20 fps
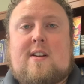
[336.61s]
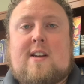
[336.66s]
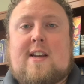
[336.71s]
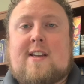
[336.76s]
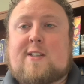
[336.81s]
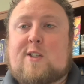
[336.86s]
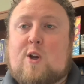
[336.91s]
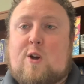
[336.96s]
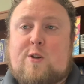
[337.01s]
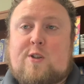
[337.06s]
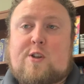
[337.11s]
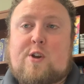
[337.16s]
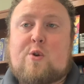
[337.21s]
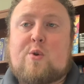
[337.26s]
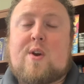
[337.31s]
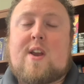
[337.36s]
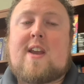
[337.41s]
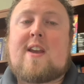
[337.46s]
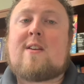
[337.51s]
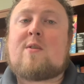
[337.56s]
It's
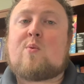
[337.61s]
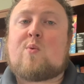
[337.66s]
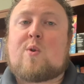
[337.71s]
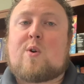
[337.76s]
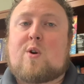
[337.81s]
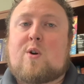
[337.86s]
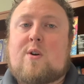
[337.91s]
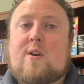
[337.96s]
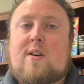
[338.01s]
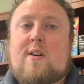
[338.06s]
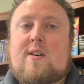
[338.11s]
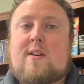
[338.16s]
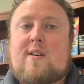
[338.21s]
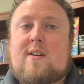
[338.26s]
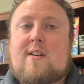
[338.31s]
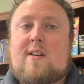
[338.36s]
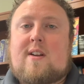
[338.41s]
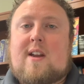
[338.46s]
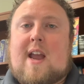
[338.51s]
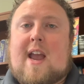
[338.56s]
also inward
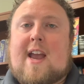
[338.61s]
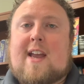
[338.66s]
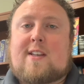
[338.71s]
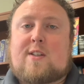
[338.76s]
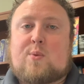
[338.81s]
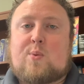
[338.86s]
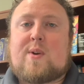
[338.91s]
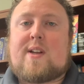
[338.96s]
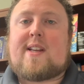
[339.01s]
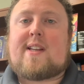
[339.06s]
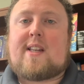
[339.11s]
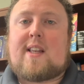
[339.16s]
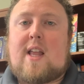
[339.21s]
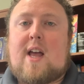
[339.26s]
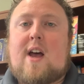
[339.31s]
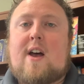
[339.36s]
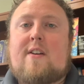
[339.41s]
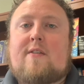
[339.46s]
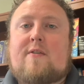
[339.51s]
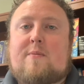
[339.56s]
as we
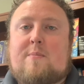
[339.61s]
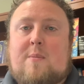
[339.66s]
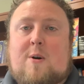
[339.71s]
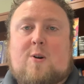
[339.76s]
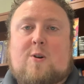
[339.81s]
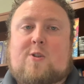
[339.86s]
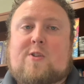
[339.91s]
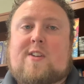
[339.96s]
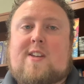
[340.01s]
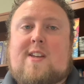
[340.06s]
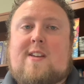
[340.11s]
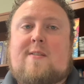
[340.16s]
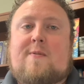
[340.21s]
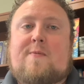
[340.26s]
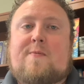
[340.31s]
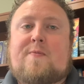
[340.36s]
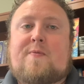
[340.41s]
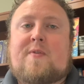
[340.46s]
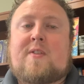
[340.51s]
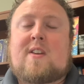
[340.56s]
love mercy,
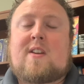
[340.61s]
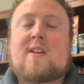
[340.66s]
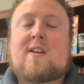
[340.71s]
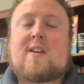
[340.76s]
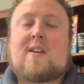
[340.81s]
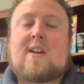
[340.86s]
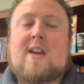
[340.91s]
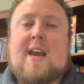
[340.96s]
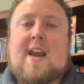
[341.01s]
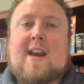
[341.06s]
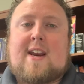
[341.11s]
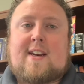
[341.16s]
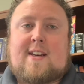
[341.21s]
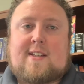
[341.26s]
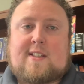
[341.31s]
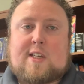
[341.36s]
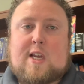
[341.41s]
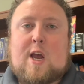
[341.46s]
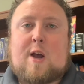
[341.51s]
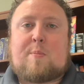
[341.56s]
and
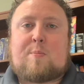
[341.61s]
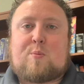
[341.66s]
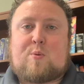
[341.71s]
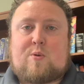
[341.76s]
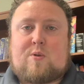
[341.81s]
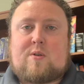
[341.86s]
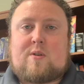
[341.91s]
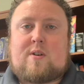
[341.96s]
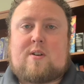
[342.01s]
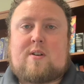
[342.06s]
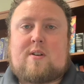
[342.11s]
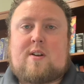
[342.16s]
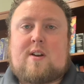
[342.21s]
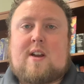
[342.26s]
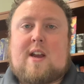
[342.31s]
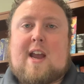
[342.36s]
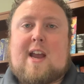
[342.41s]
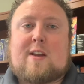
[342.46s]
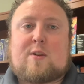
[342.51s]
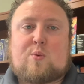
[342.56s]
it's upward
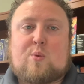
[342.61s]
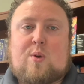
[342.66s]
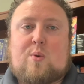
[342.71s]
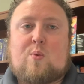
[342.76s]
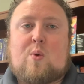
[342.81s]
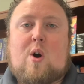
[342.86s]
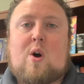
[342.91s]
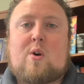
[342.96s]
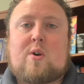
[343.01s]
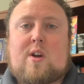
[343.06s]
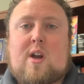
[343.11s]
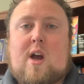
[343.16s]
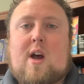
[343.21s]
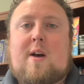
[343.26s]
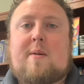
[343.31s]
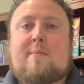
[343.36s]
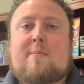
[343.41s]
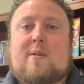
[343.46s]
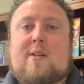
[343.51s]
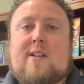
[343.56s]
as we walk
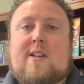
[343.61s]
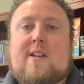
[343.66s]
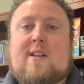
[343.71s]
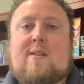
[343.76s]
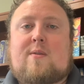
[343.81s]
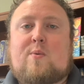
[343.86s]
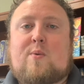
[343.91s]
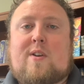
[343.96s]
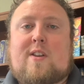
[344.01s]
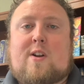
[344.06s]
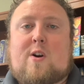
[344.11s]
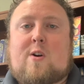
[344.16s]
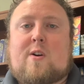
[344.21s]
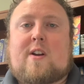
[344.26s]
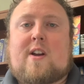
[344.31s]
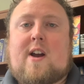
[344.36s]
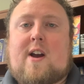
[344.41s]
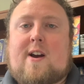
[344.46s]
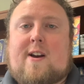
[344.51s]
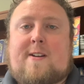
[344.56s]
humbly with our
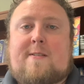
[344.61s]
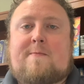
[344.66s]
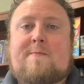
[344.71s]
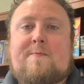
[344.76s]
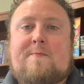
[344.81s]
God.